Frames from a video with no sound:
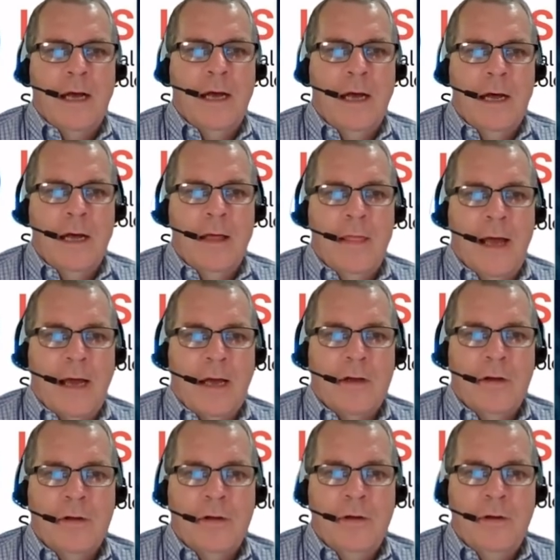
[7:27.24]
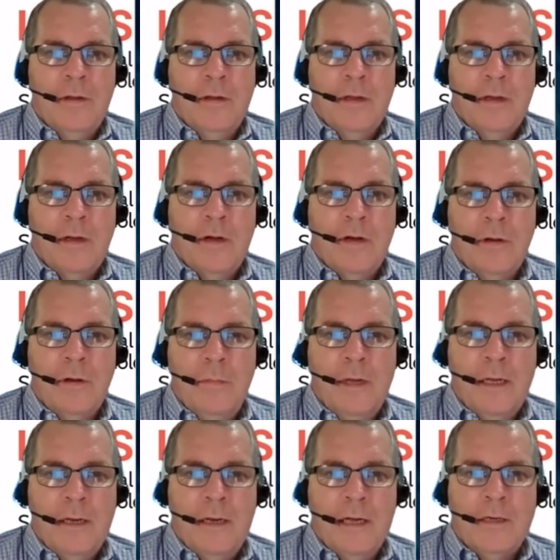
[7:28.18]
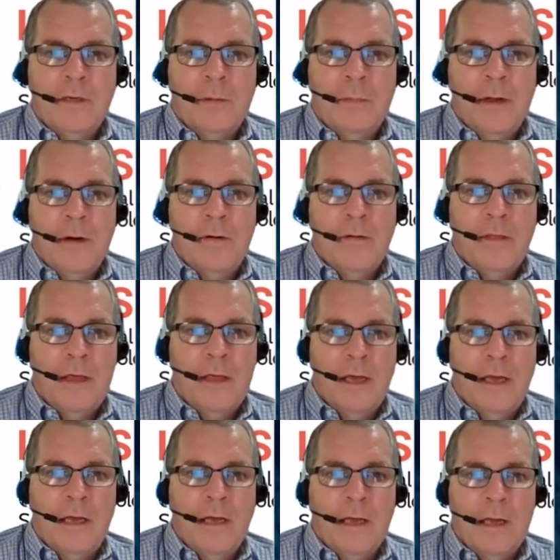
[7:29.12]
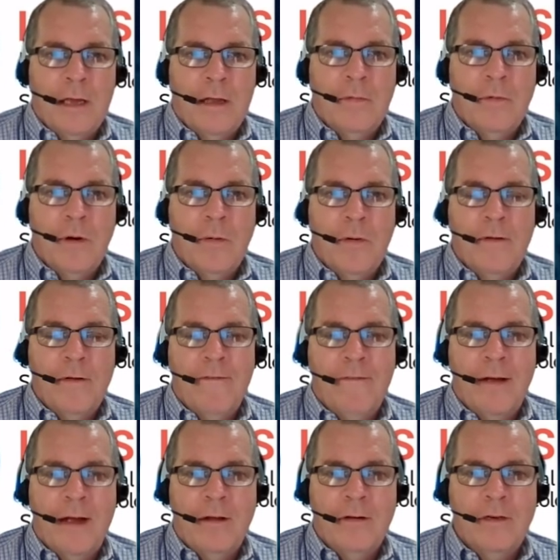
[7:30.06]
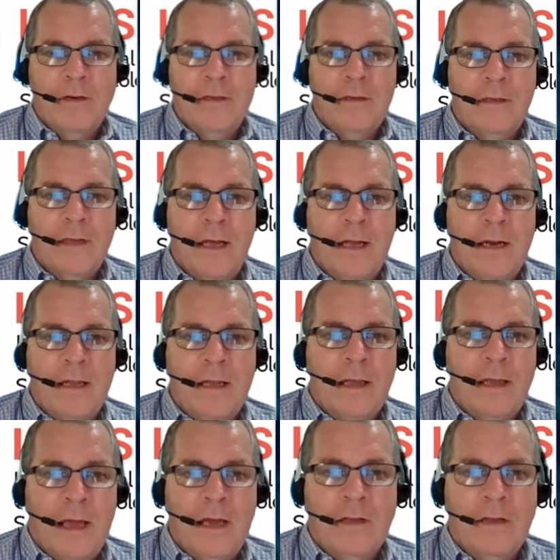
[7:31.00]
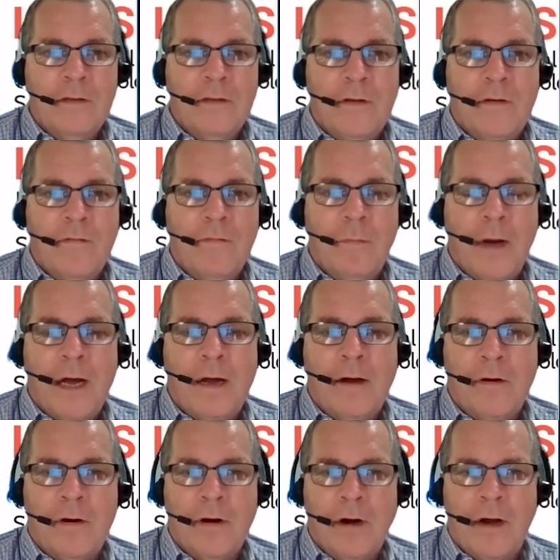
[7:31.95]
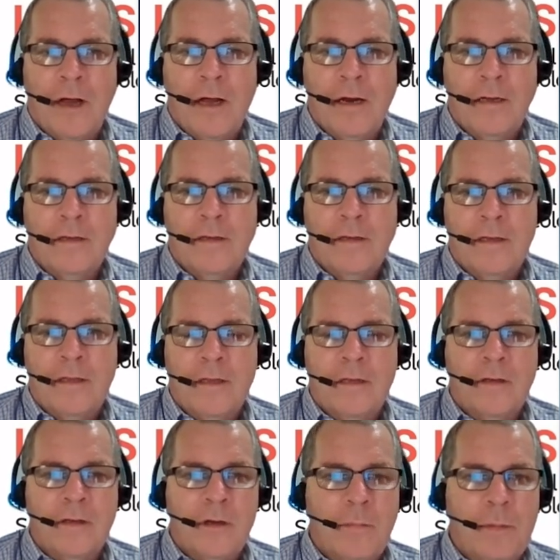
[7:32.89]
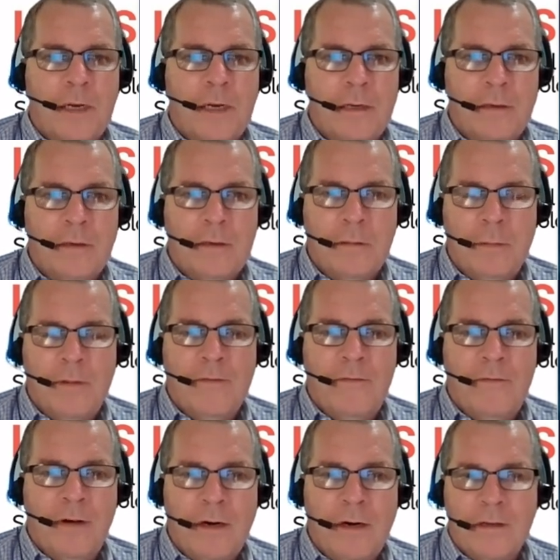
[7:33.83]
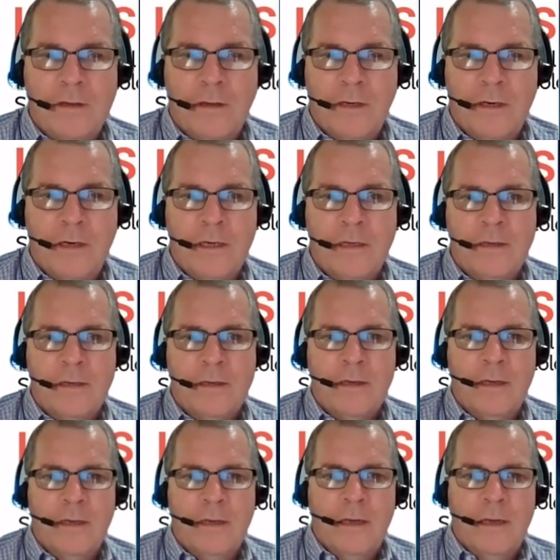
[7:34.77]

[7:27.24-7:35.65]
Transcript: uh, that could could be a detrimental thing. And what we found is that in the case of myocarditis, that this could potentially be very serious